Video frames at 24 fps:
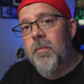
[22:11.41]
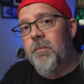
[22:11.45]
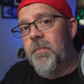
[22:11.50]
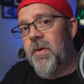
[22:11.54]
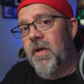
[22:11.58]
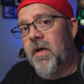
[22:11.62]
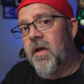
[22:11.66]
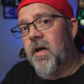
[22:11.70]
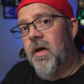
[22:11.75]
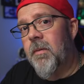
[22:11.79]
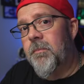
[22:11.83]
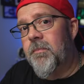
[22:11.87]
and
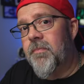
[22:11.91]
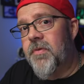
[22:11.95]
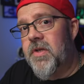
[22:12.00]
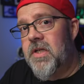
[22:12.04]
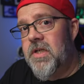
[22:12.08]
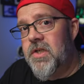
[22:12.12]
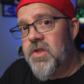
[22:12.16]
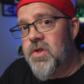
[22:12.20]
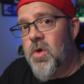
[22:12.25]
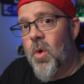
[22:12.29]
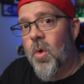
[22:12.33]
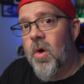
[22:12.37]
pick up
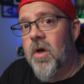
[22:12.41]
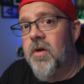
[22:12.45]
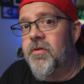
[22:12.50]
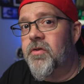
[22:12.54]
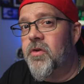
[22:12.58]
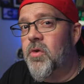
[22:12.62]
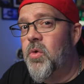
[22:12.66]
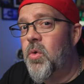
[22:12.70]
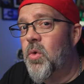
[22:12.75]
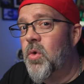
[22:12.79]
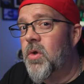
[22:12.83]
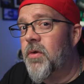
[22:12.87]
the
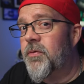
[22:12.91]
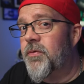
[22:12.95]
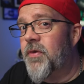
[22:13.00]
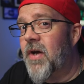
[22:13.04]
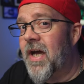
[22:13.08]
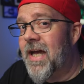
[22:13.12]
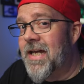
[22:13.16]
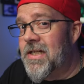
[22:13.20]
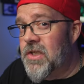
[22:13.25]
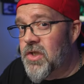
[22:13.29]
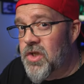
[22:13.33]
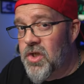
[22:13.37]
Torras
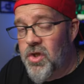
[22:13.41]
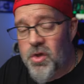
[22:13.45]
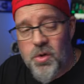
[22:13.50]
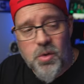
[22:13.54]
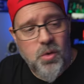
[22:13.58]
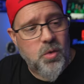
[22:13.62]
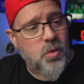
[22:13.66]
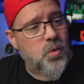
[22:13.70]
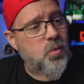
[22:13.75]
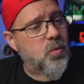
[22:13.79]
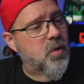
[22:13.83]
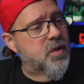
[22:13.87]
Coolify
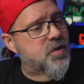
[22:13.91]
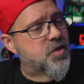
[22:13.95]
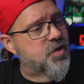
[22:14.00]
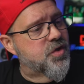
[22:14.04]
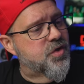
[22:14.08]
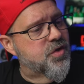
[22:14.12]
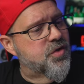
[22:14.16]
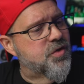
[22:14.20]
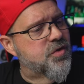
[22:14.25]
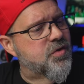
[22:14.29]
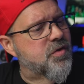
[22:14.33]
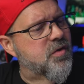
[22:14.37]
2,
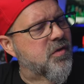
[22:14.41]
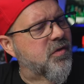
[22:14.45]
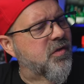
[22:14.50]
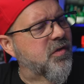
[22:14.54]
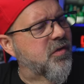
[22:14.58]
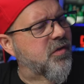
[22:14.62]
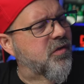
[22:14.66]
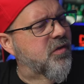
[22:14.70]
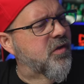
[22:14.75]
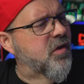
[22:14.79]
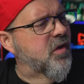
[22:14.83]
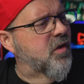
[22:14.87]
which this
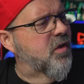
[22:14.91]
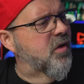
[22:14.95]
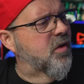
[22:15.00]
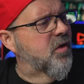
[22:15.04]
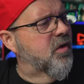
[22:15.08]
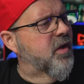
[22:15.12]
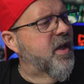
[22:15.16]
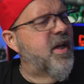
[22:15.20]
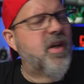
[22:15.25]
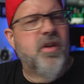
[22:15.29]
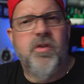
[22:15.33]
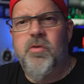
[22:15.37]
is the
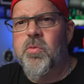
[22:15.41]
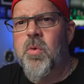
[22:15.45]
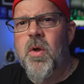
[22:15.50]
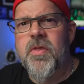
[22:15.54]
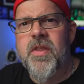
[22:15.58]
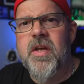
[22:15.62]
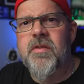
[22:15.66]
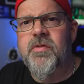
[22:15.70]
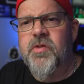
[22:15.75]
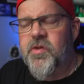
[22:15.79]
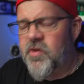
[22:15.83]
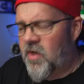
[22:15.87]
latest one
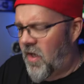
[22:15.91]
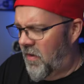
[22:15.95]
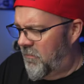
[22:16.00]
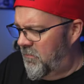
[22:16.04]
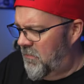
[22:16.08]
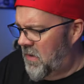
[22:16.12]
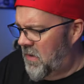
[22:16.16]
they've sent